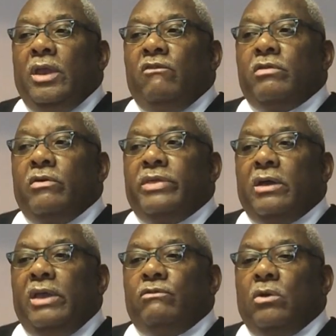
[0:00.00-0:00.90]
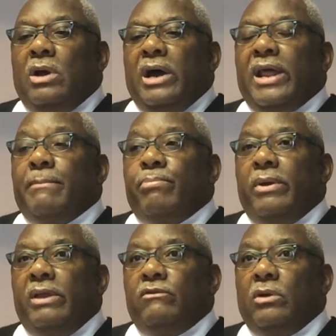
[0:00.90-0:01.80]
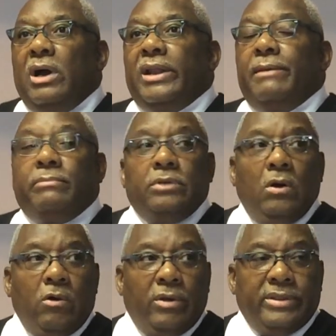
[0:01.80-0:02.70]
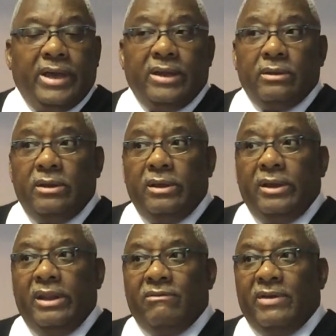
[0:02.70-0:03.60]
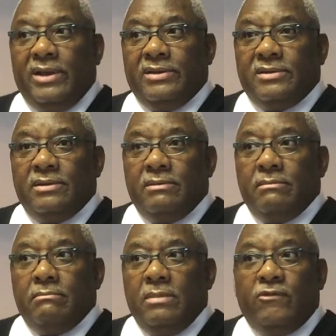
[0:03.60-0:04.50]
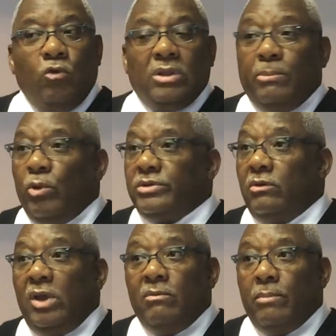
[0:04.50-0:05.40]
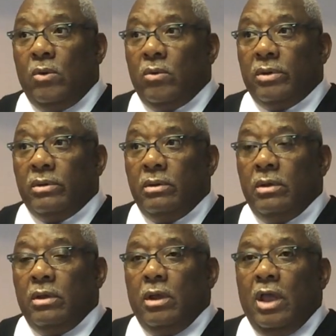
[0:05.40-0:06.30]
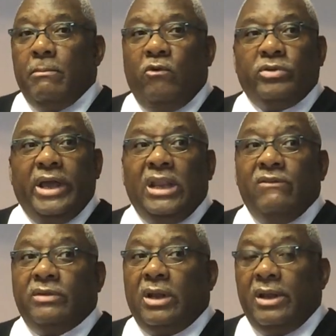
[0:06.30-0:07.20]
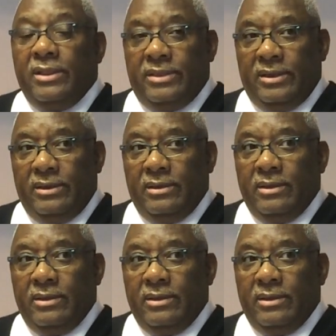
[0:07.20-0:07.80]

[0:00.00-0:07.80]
Even though God had told her that in advance, before the boys were even born, and before they had even done anything,